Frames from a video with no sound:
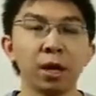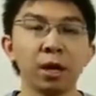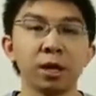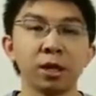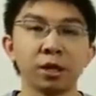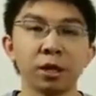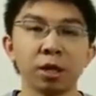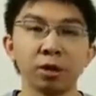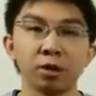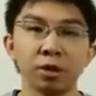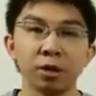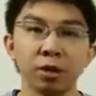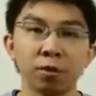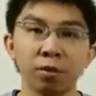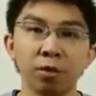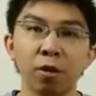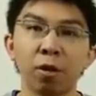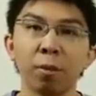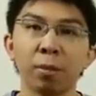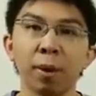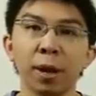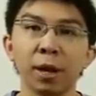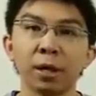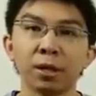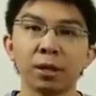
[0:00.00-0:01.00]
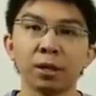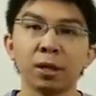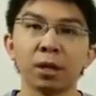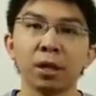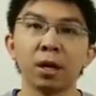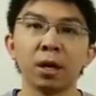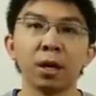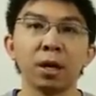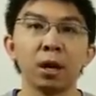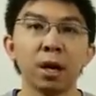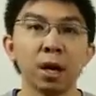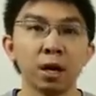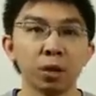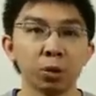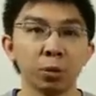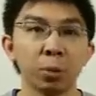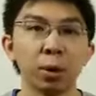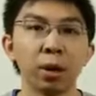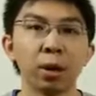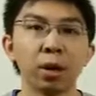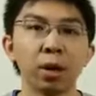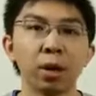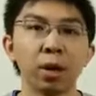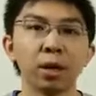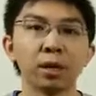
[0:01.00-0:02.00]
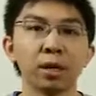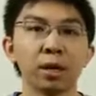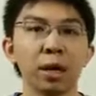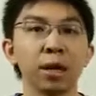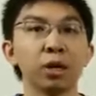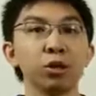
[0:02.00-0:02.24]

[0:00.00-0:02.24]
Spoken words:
and HLG formats, as well as